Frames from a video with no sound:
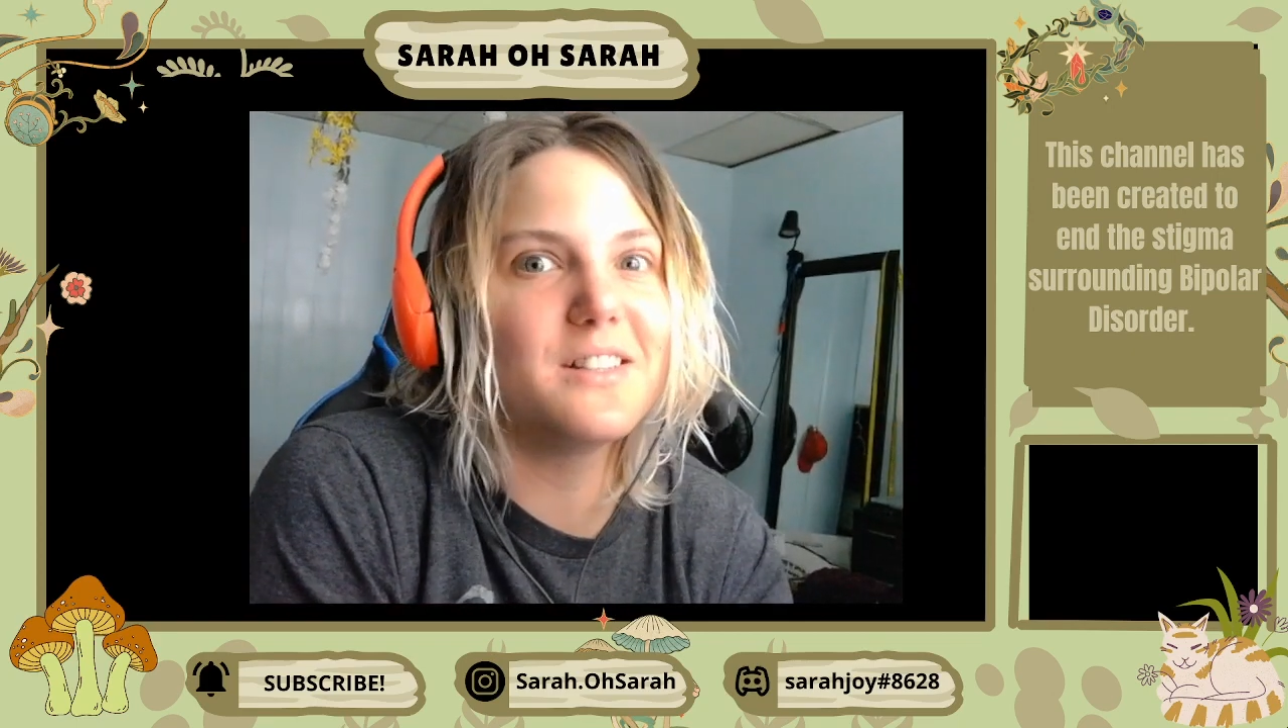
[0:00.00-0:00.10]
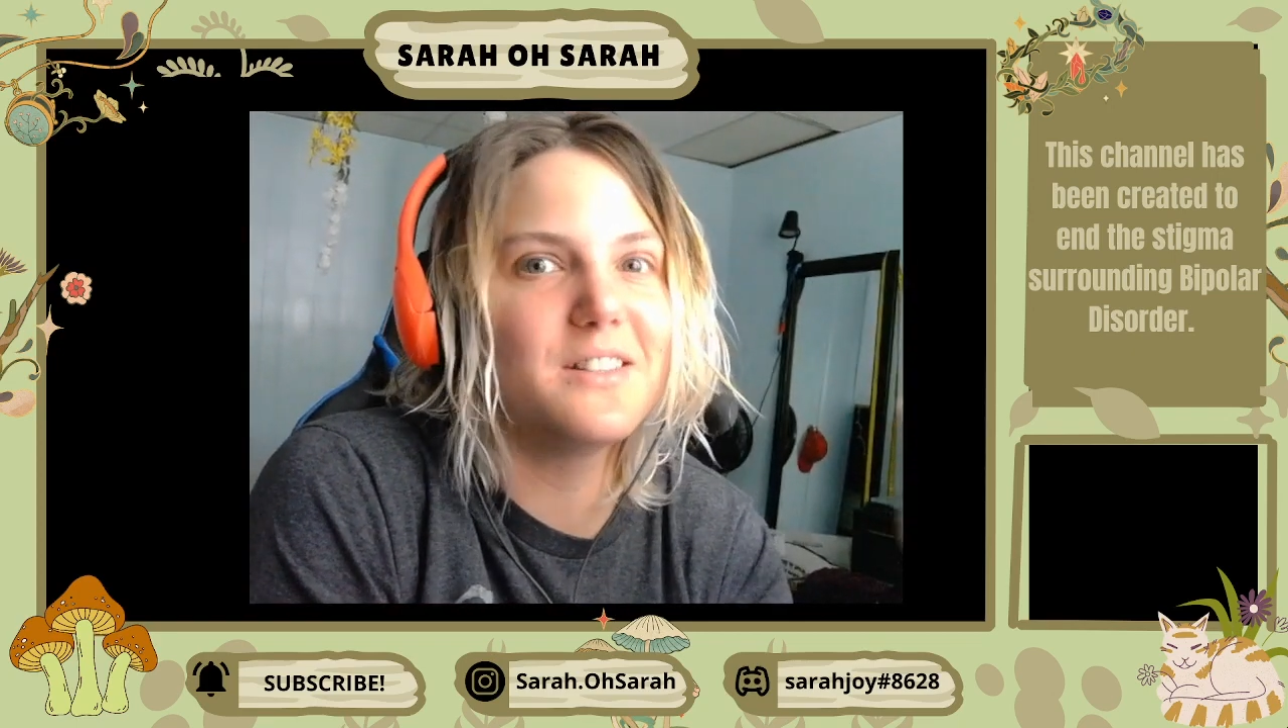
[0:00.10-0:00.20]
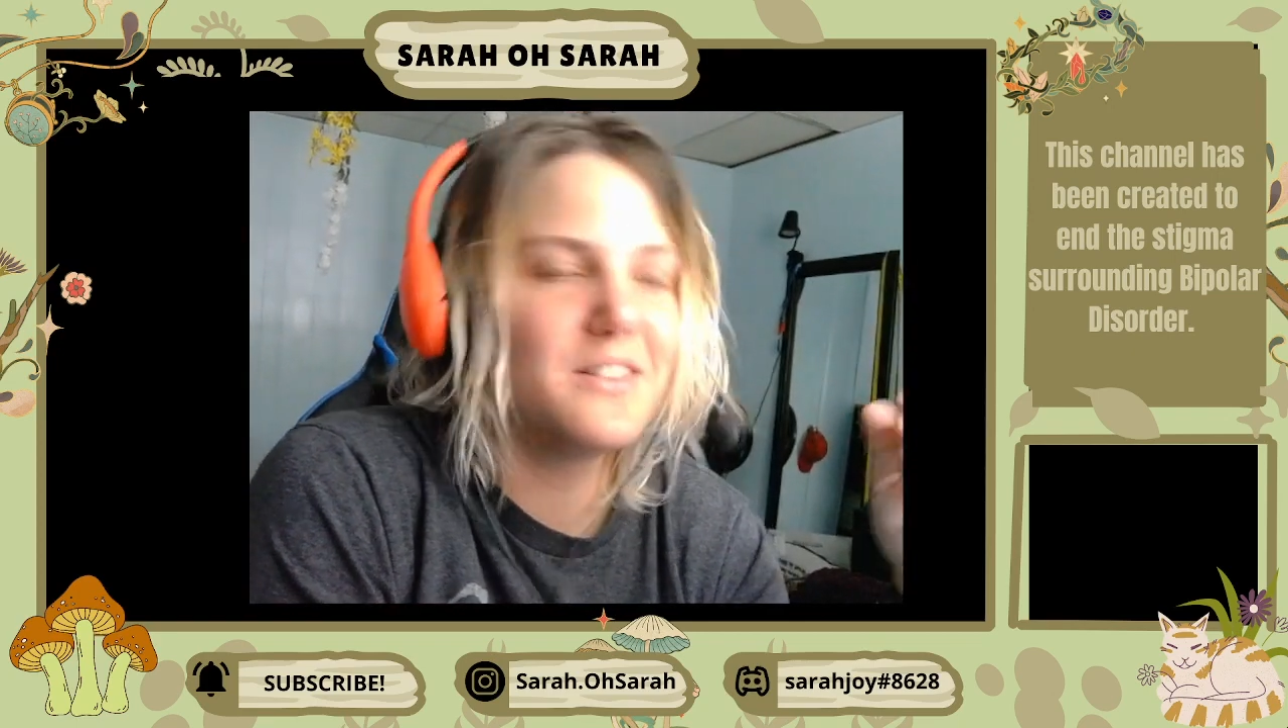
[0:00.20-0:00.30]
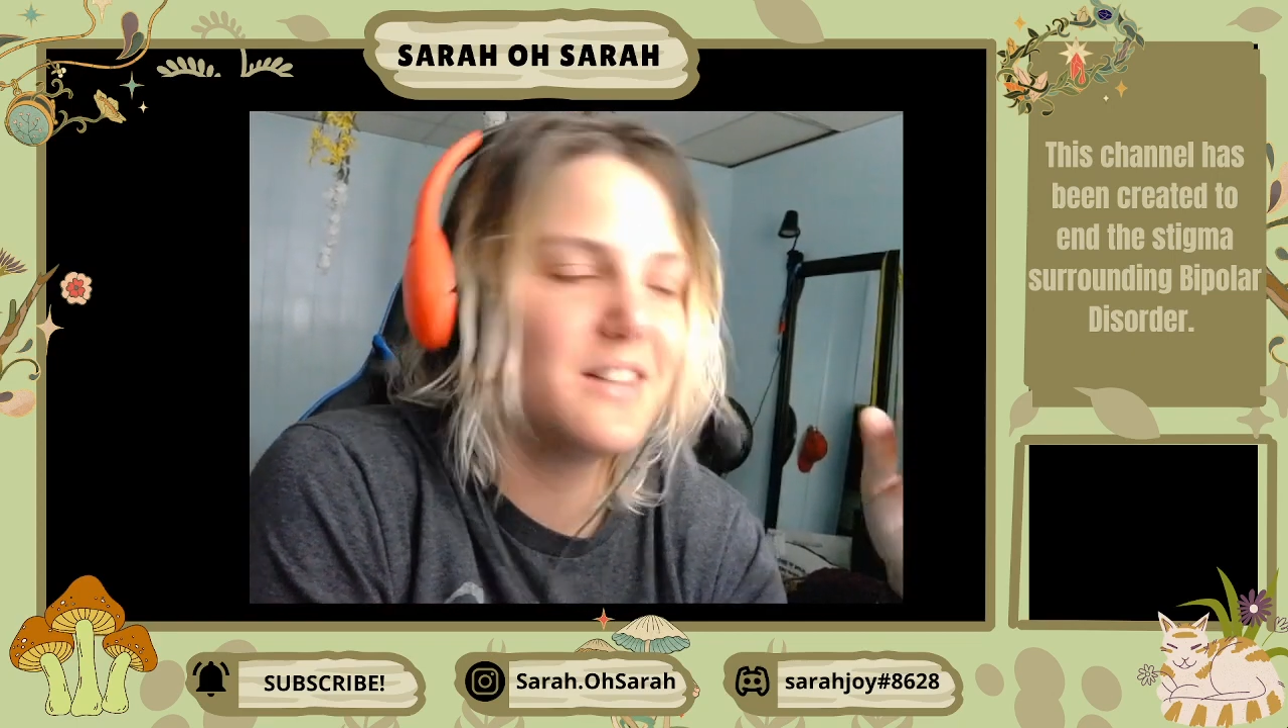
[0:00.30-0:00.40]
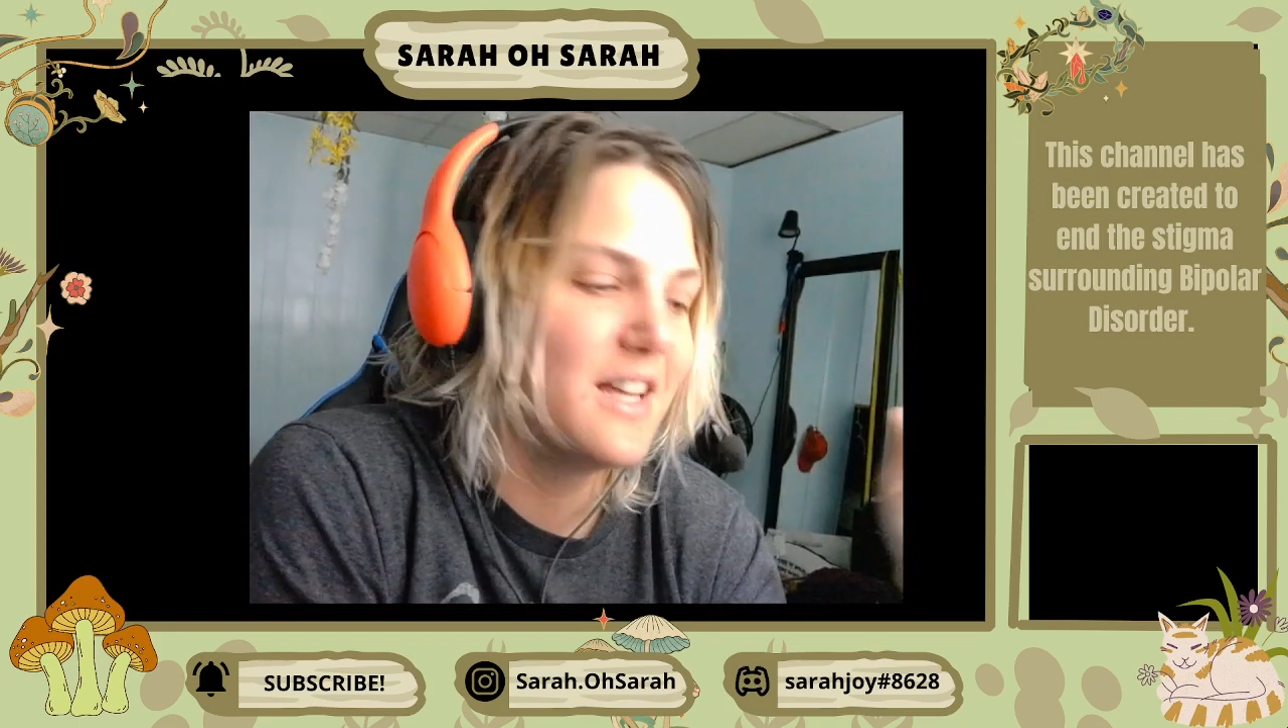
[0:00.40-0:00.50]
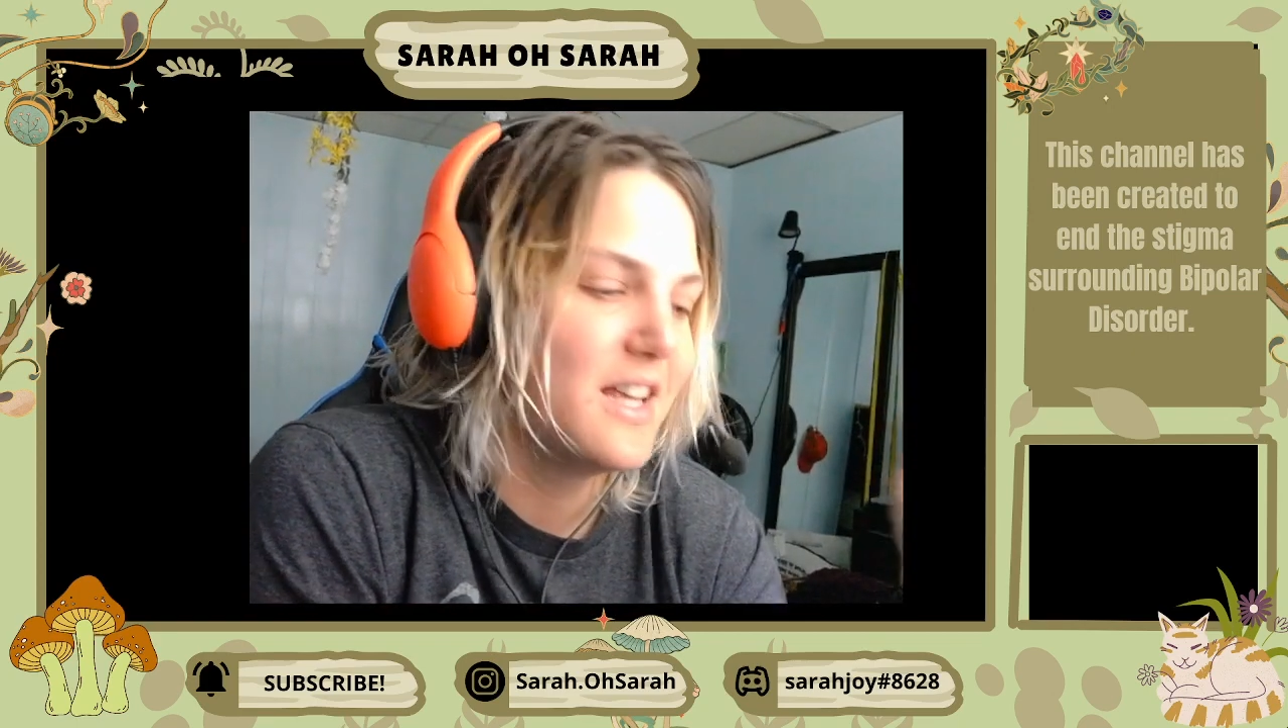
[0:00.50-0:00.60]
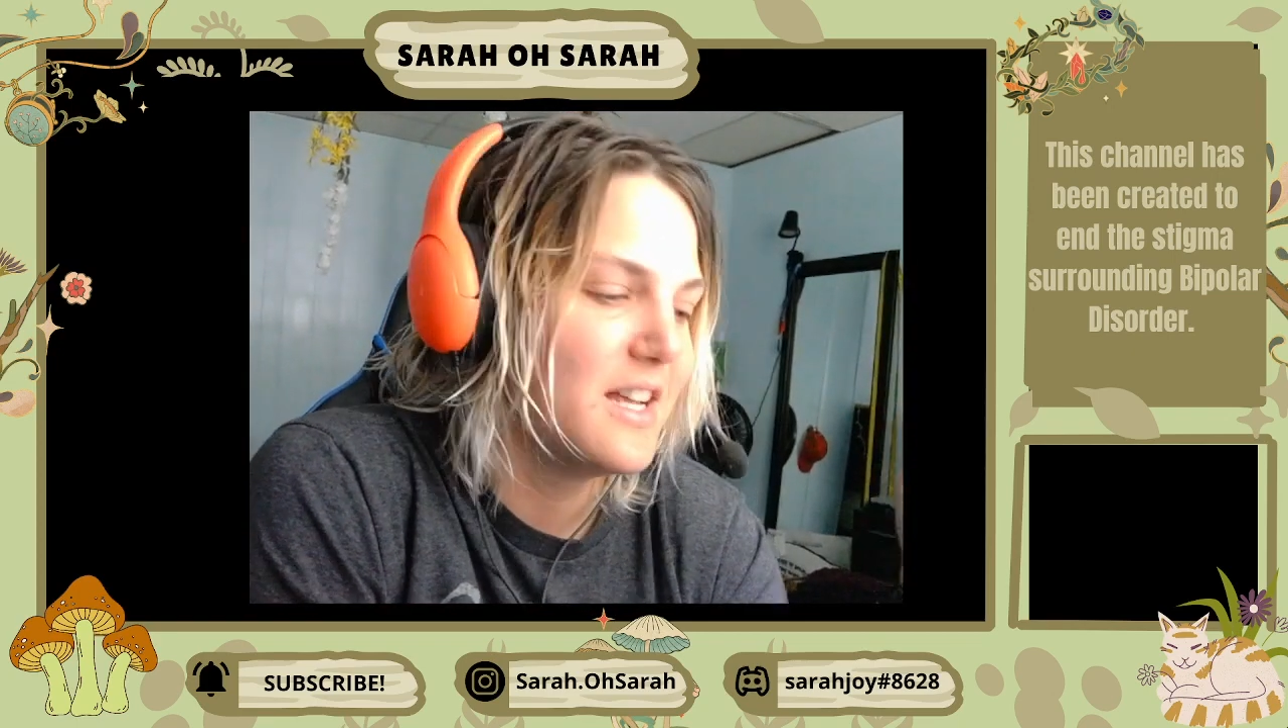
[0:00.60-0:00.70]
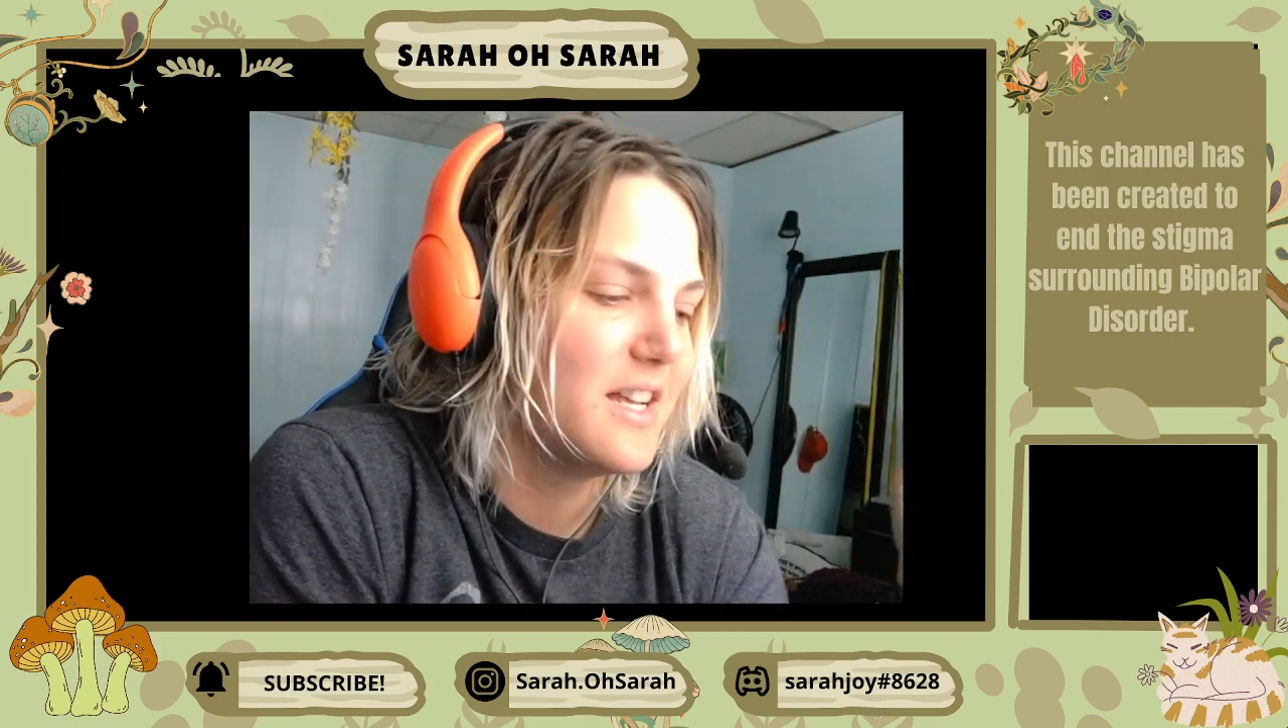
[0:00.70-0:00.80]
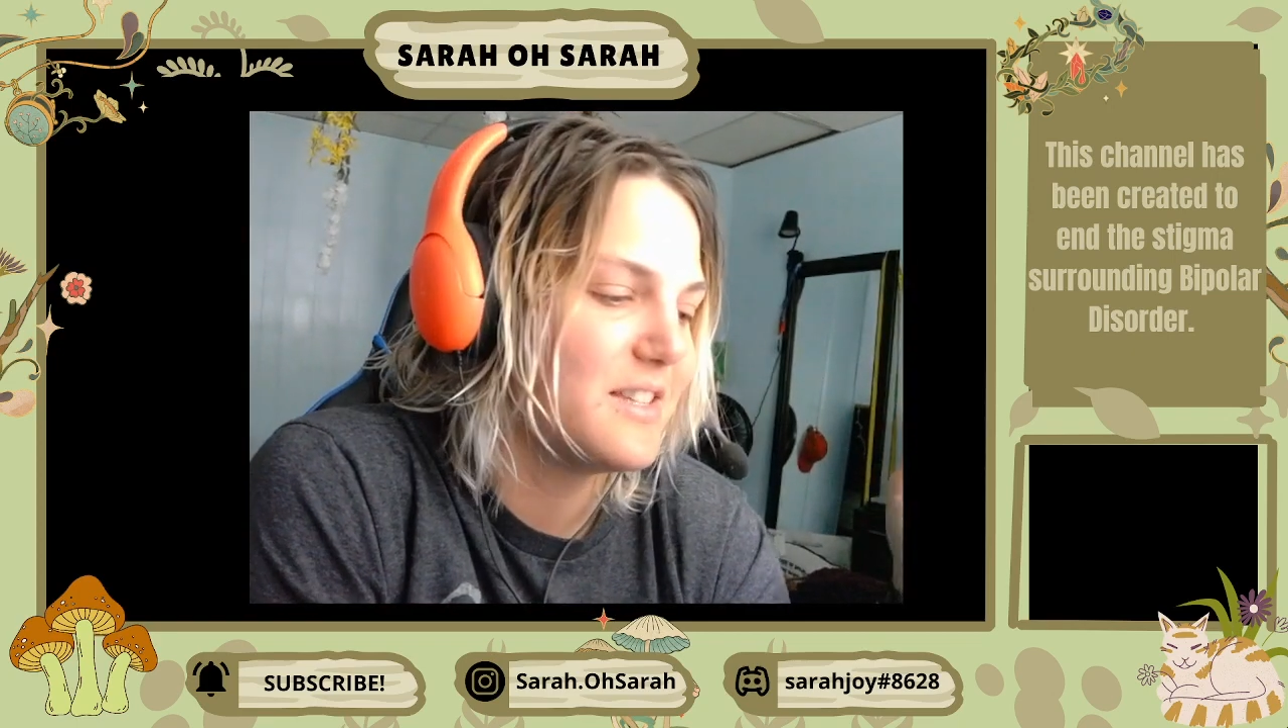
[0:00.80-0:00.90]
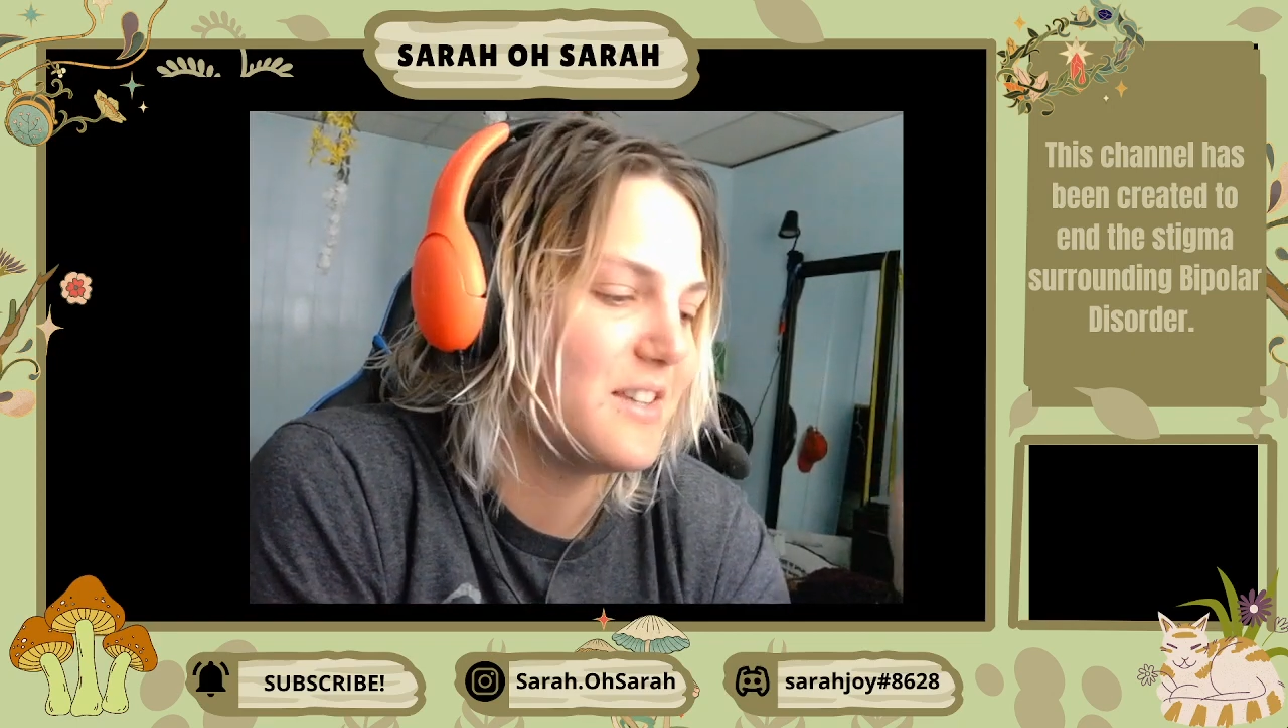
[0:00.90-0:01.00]
do.
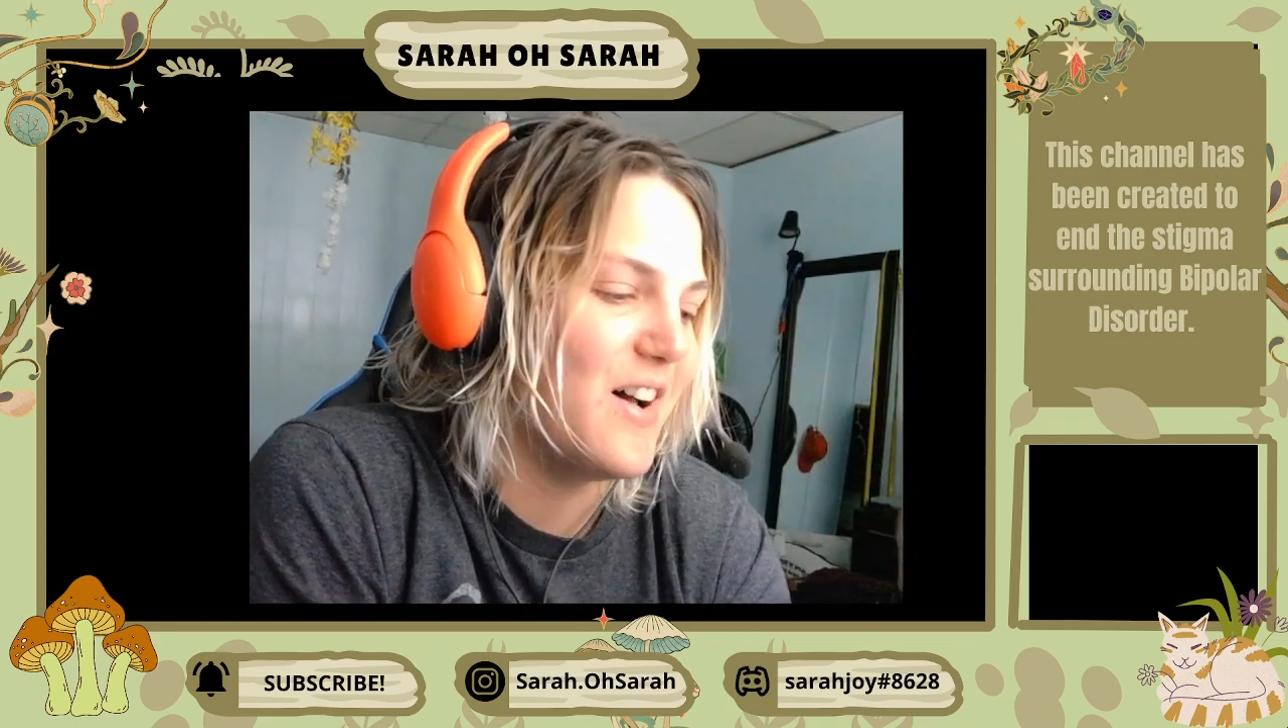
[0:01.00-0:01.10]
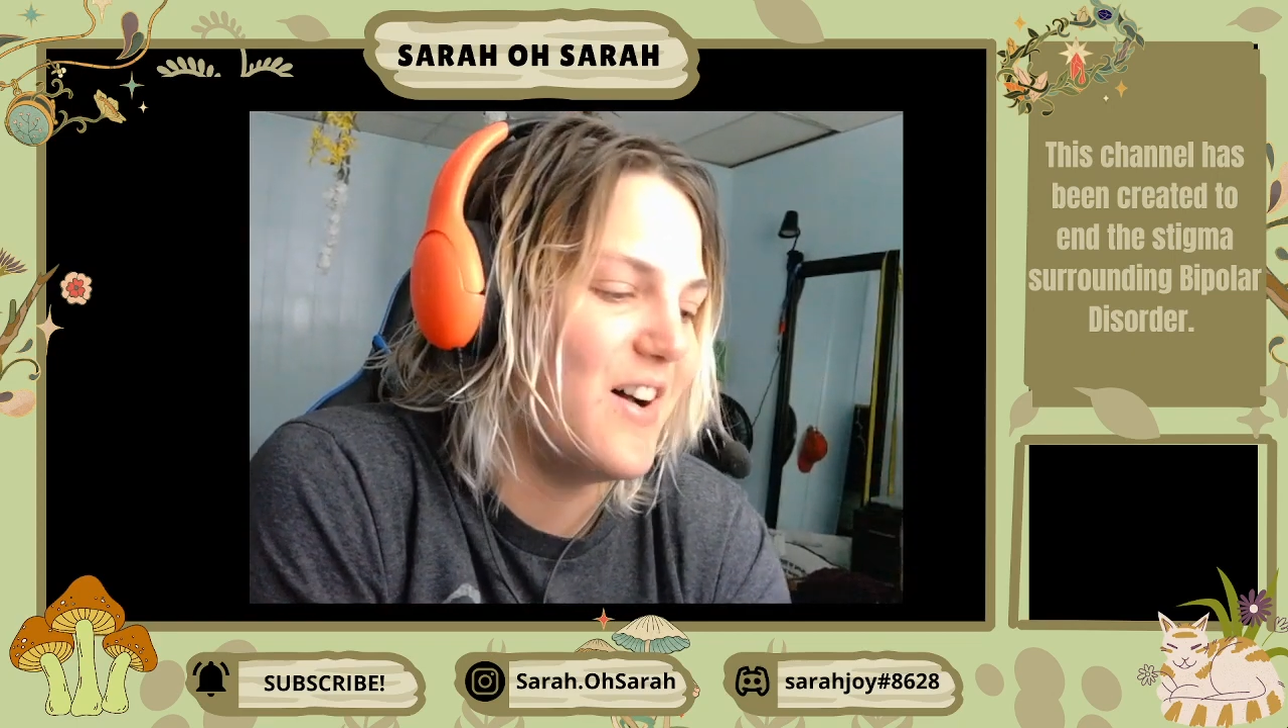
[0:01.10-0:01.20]
So,